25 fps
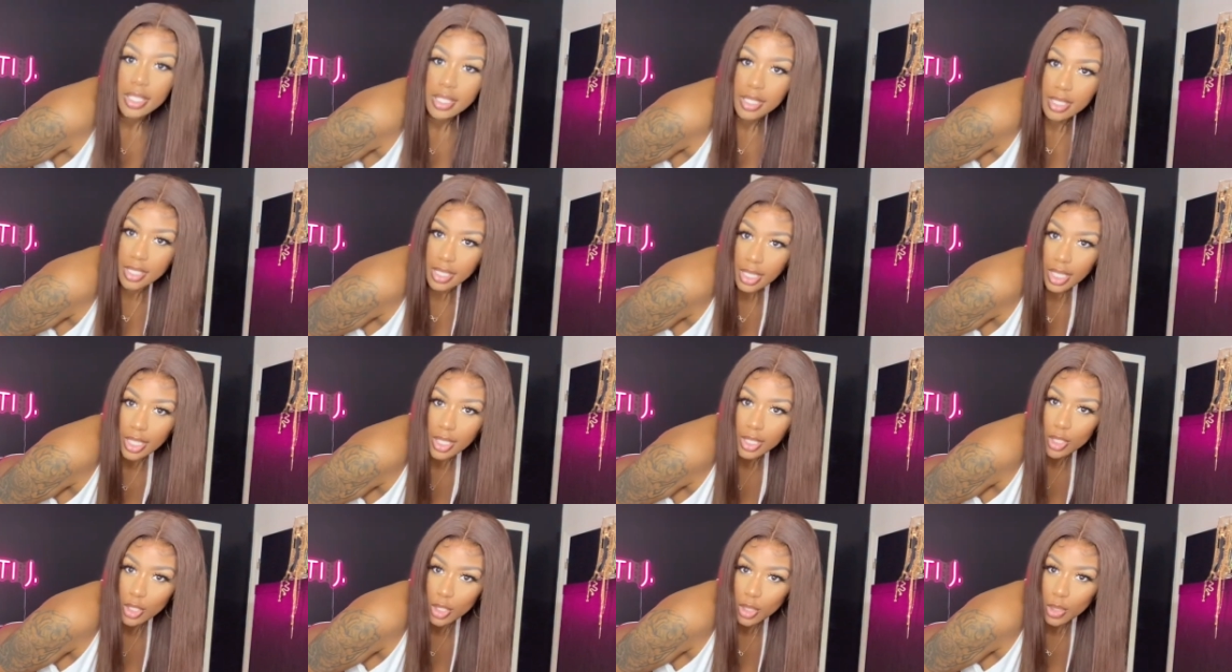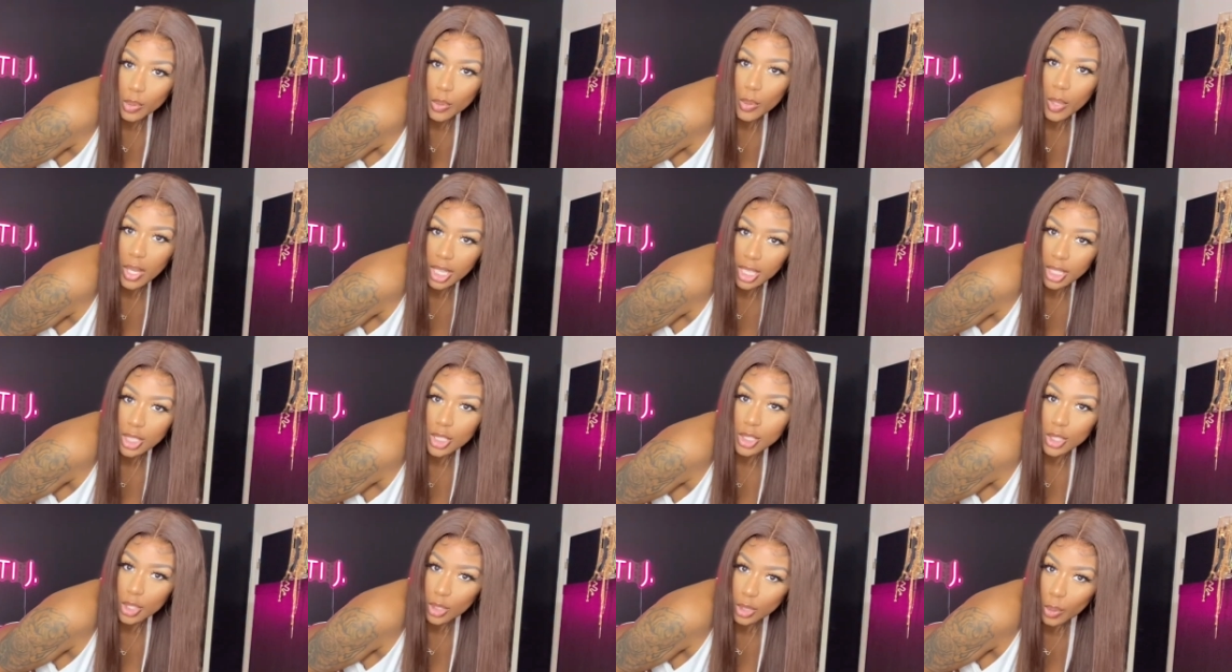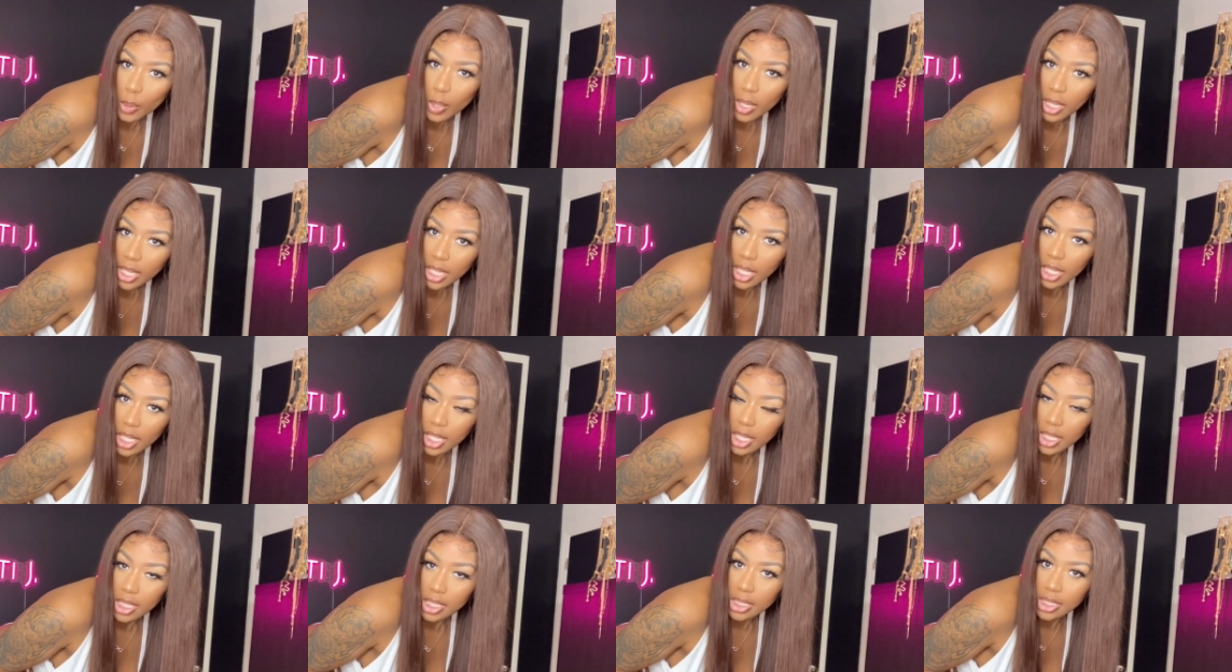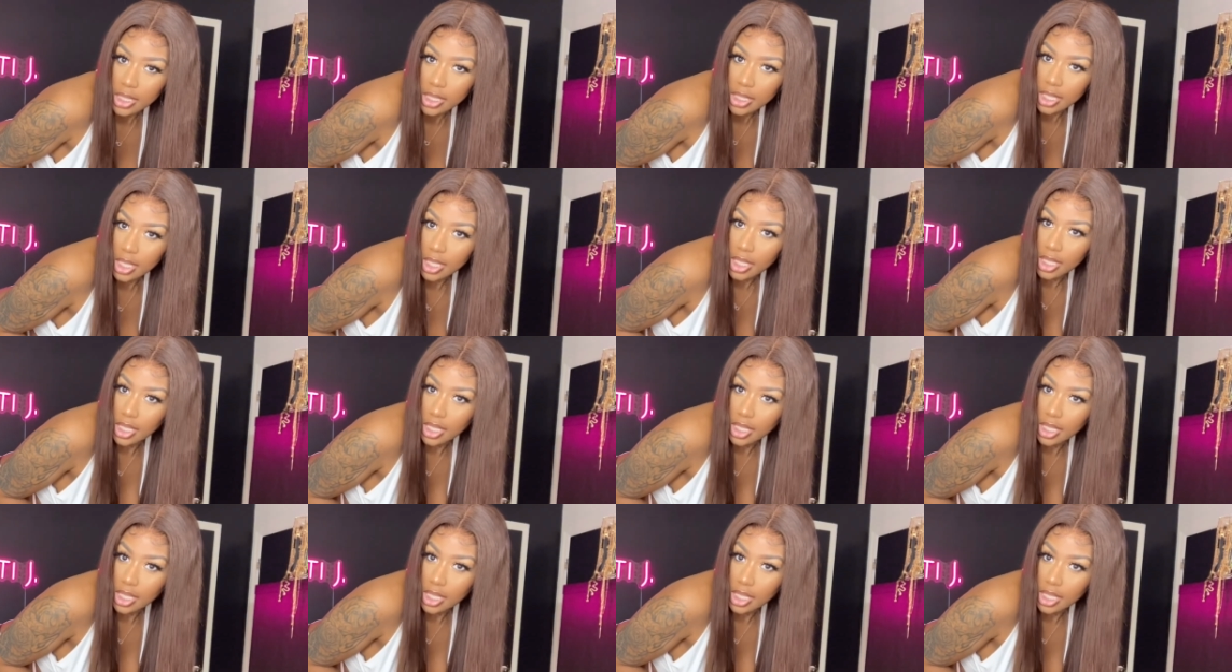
Did you enjoy it?